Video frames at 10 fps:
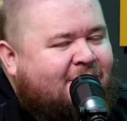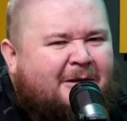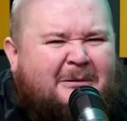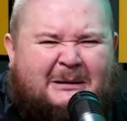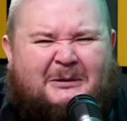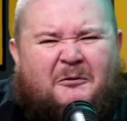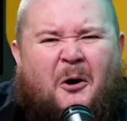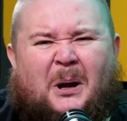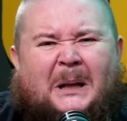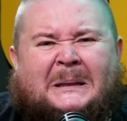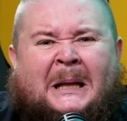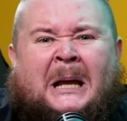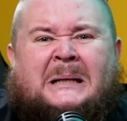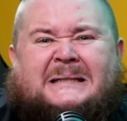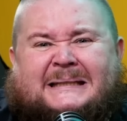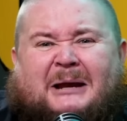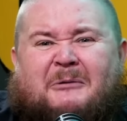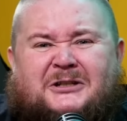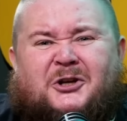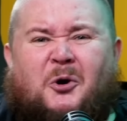uh, you one see what
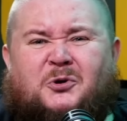you